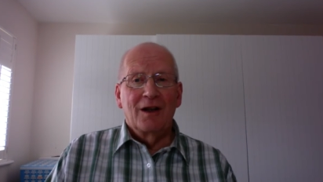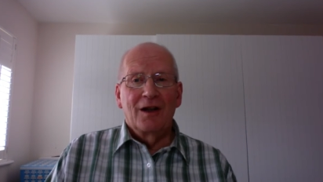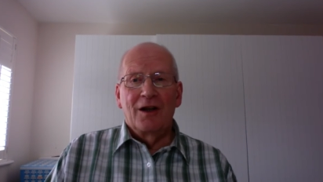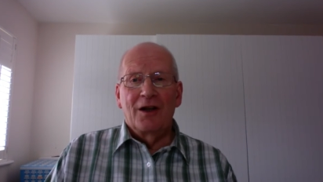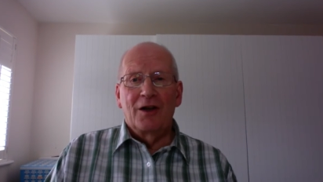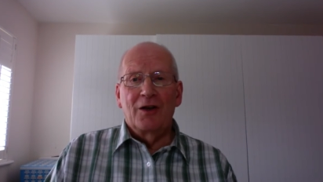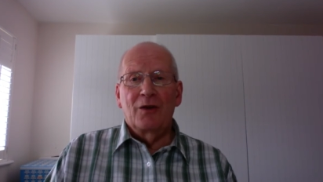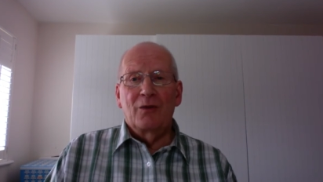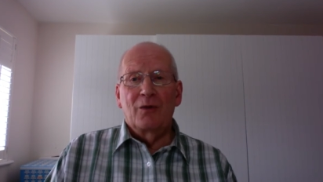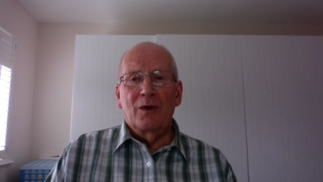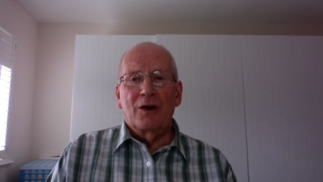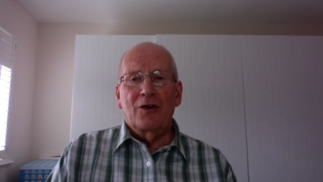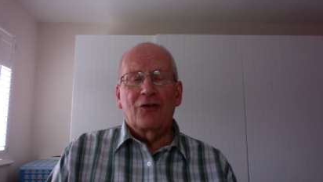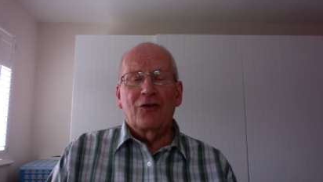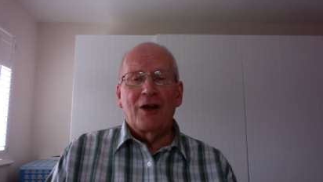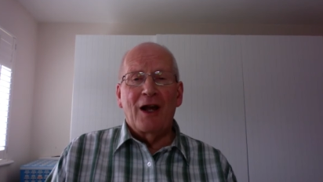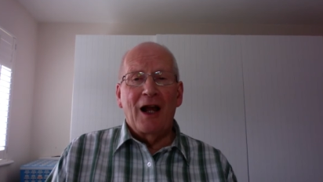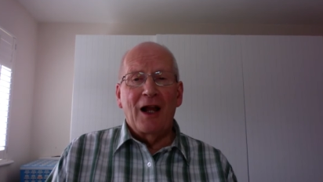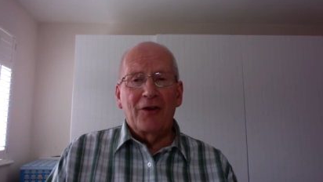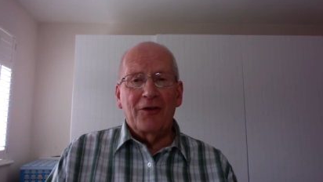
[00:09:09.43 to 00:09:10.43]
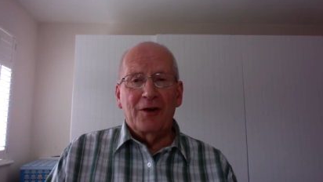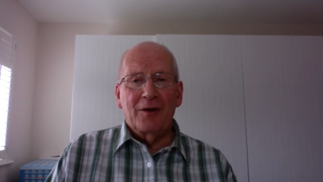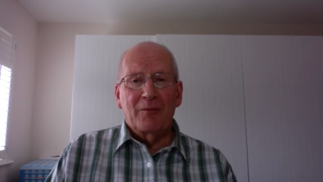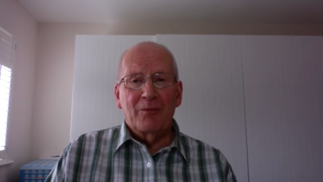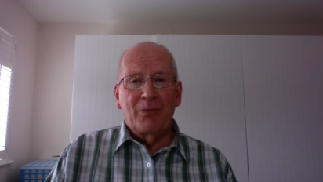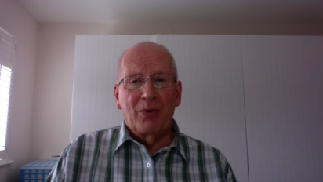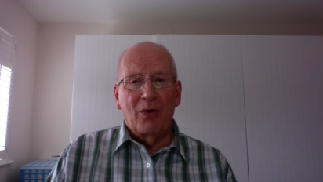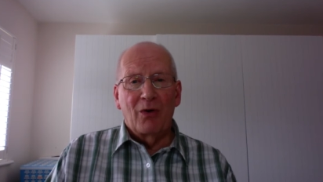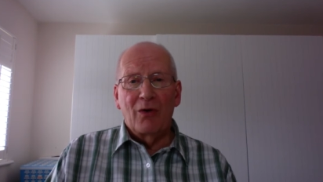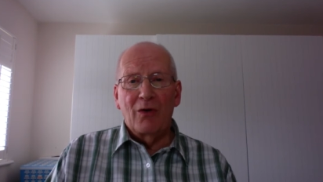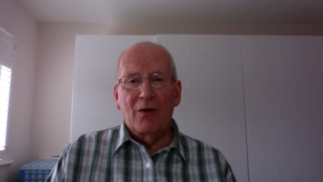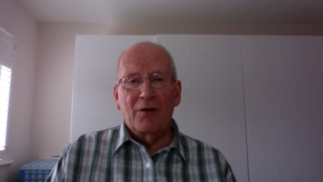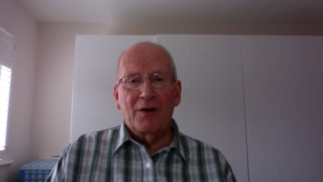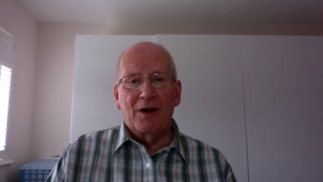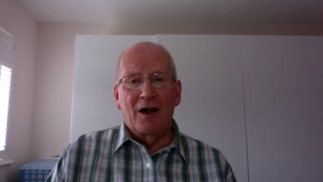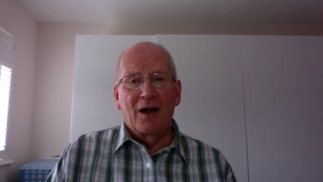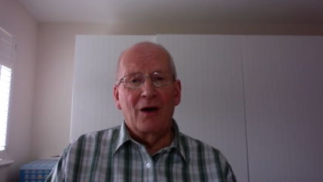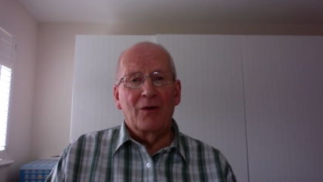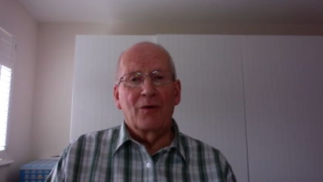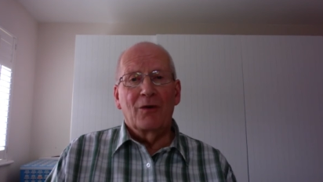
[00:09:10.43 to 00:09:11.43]
and who were challenging Paul's
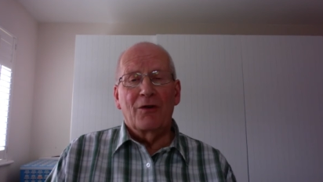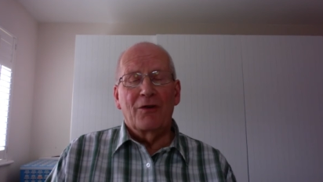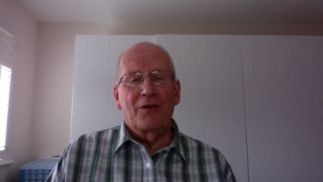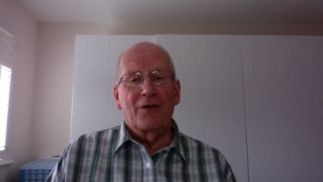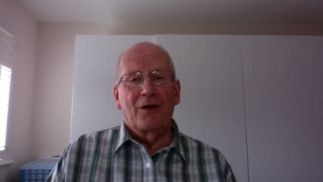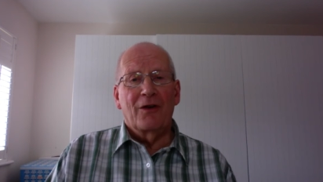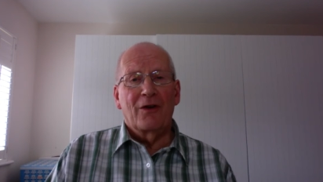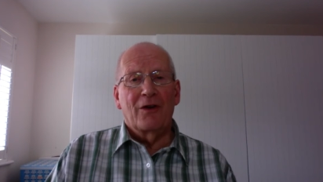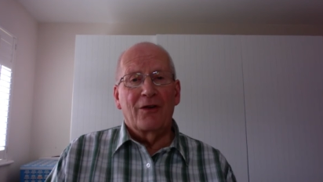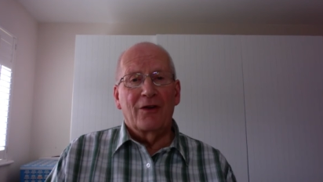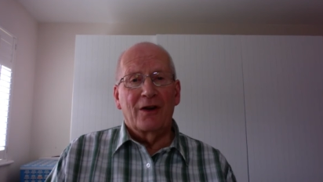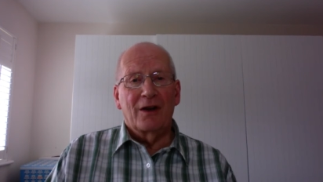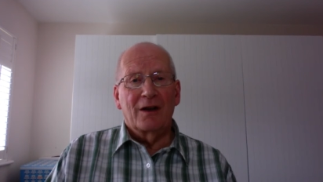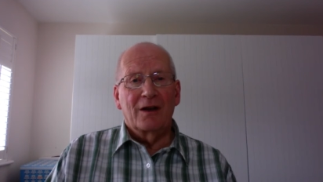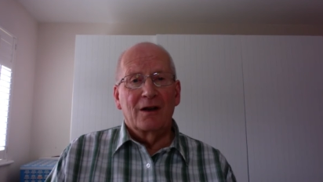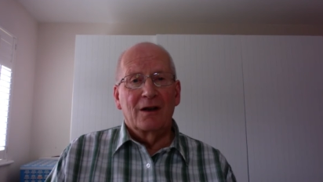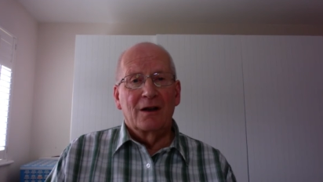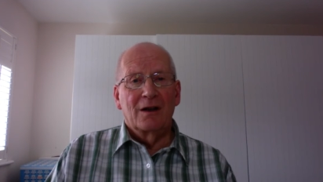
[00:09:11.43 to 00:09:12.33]
own authority,